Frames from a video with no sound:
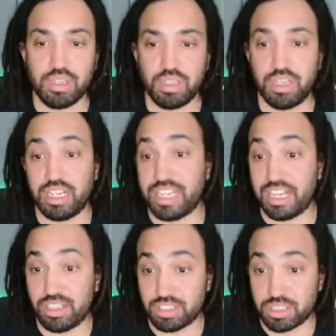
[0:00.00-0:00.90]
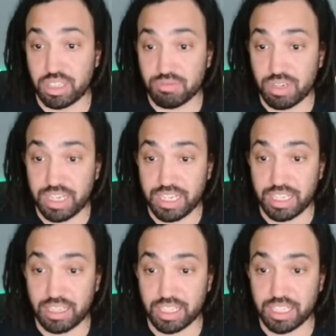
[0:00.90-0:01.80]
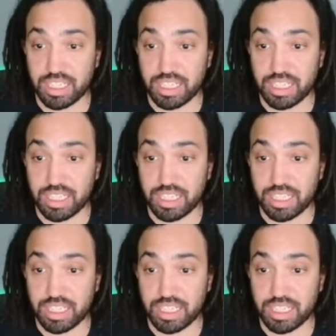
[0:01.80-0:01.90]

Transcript: Again, just like right here, like